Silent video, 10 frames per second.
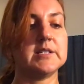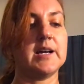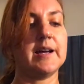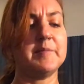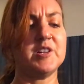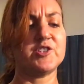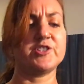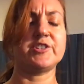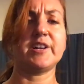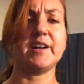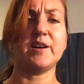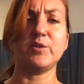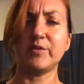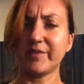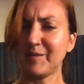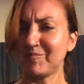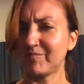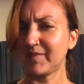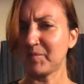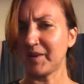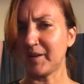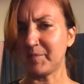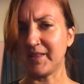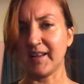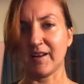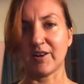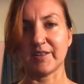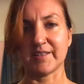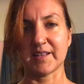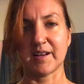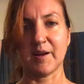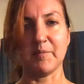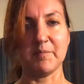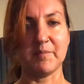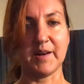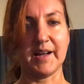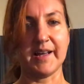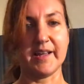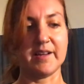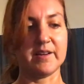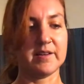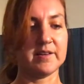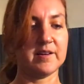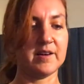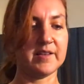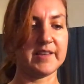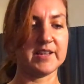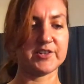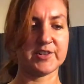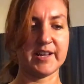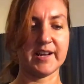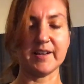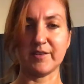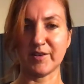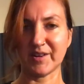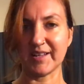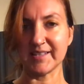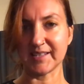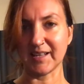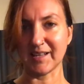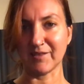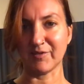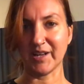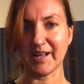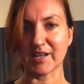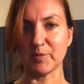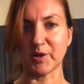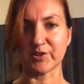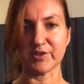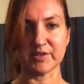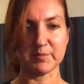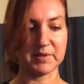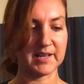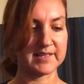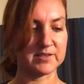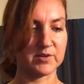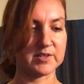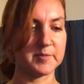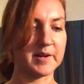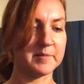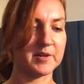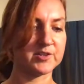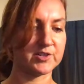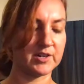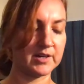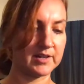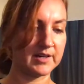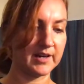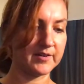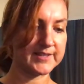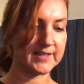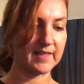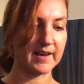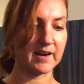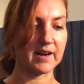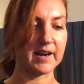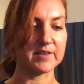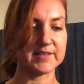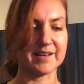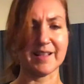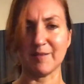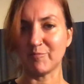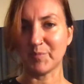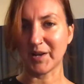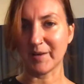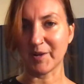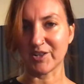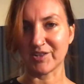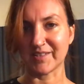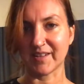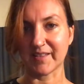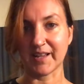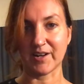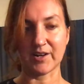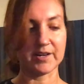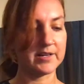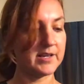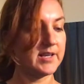not sure how, they might not be that hard to come by on the internet. They're easy in acupuncture supply stores, but I'm not sure how easy they are outside of that. But I imagine it's not that hard.